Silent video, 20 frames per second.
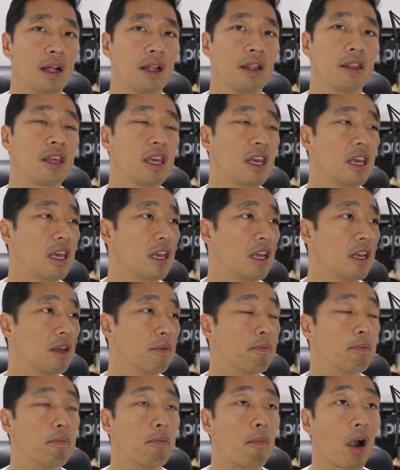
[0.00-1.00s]
the
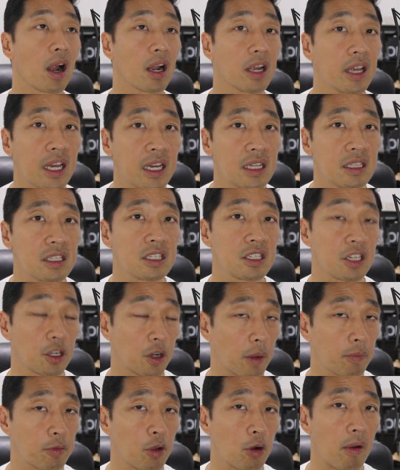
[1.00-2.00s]
markets, the
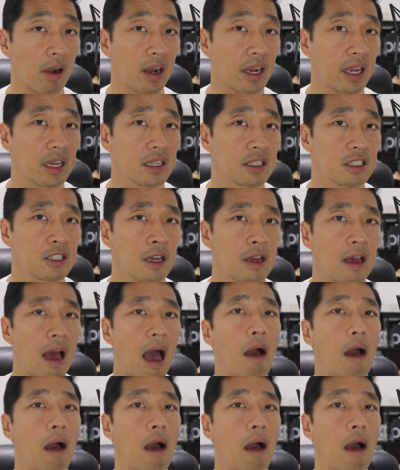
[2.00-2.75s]
crypto markets,